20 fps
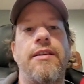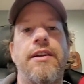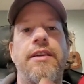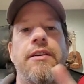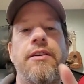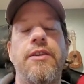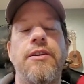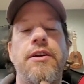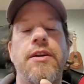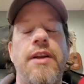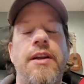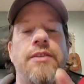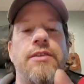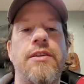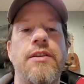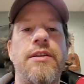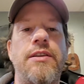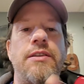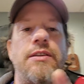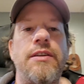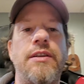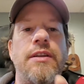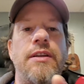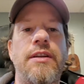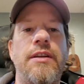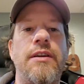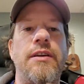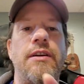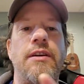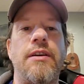Here you can actually
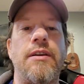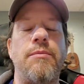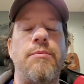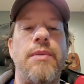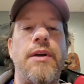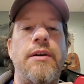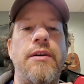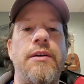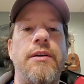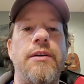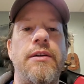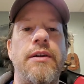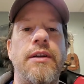see better